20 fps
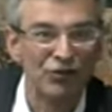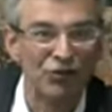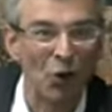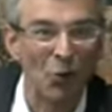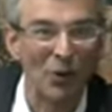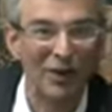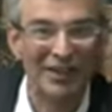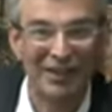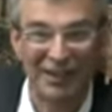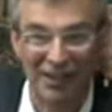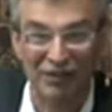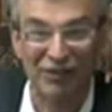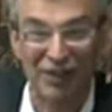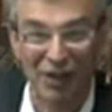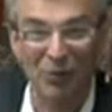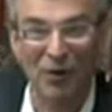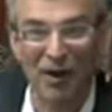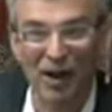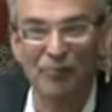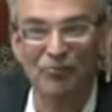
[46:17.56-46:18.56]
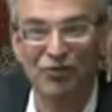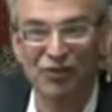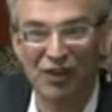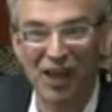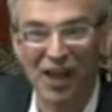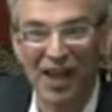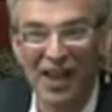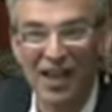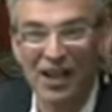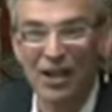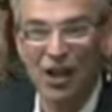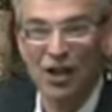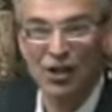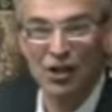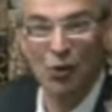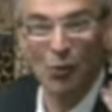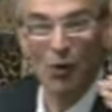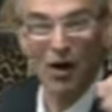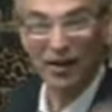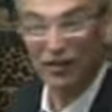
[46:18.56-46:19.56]
So you see what I'm saying?
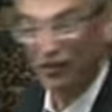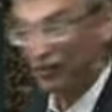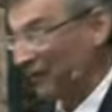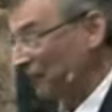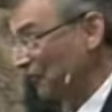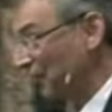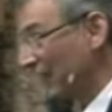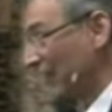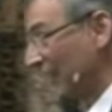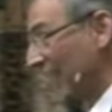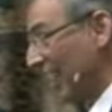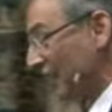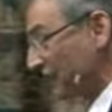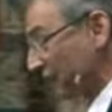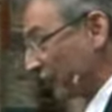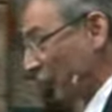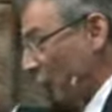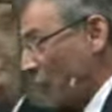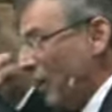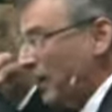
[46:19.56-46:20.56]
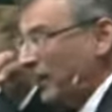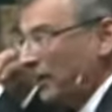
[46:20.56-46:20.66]
You want something logical.